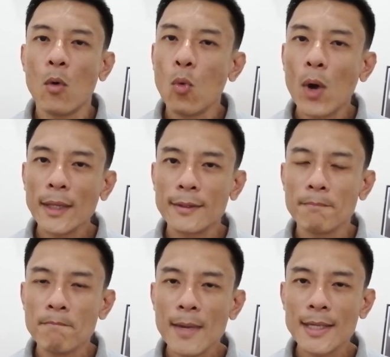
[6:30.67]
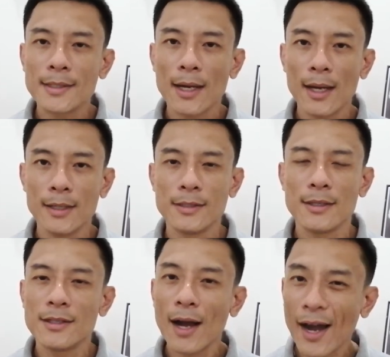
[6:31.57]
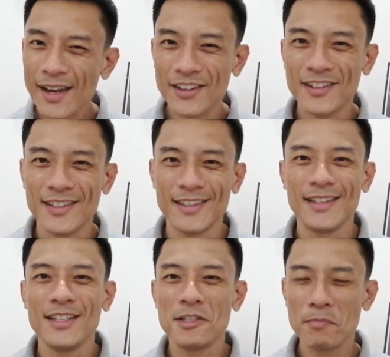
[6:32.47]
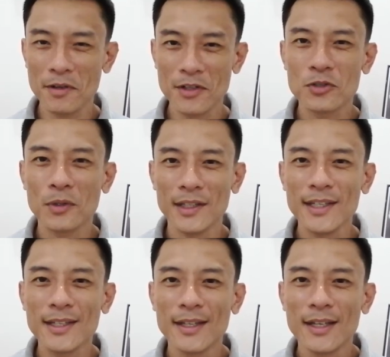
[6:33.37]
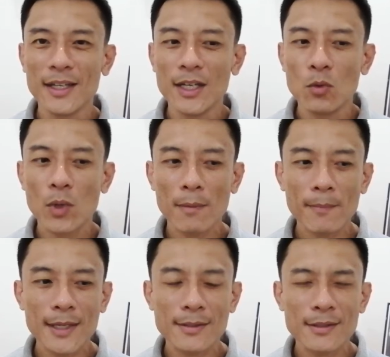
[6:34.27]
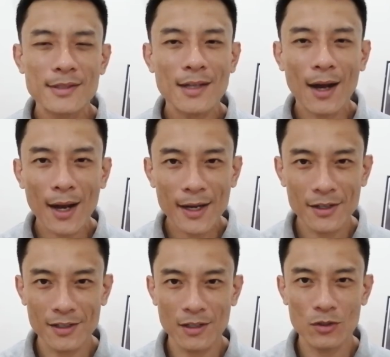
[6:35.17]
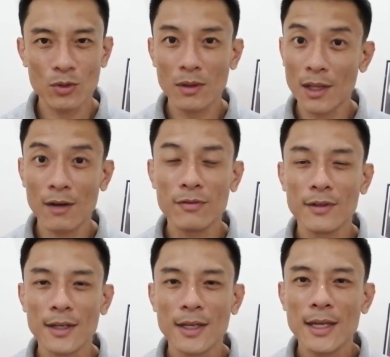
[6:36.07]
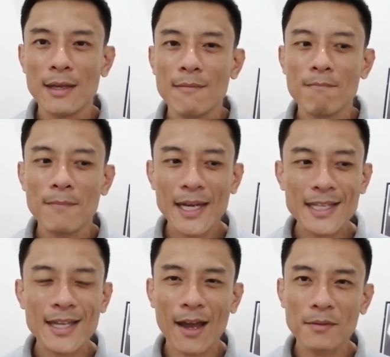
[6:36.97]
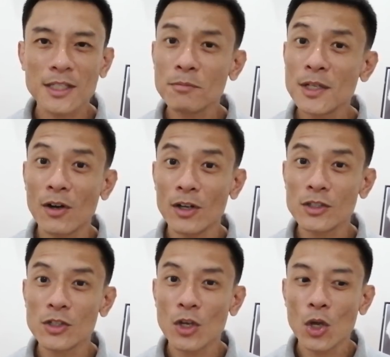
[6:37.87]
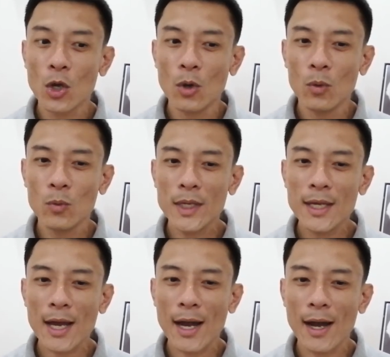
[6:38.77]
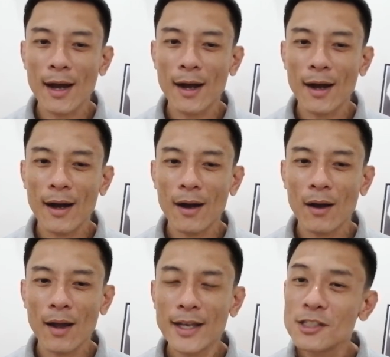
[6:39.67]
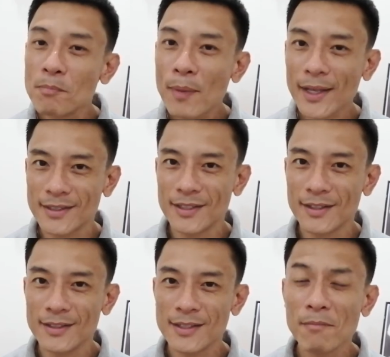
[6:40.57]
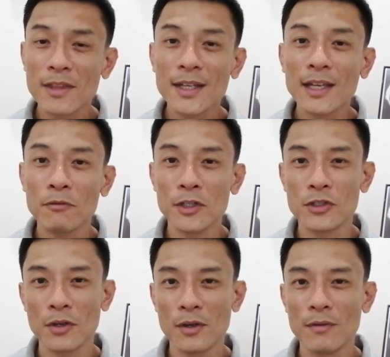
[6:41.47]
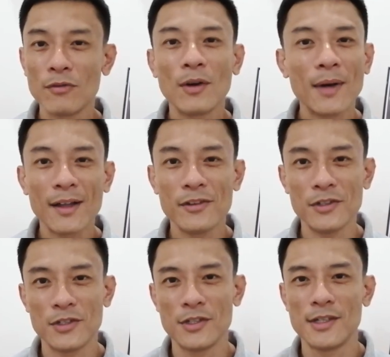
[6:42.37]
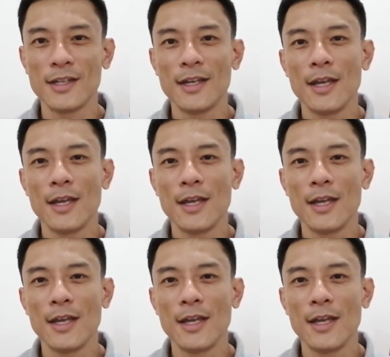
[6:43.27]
What makes us tired spiritually, what makes us tired to love, many times is because we expect something in return from others.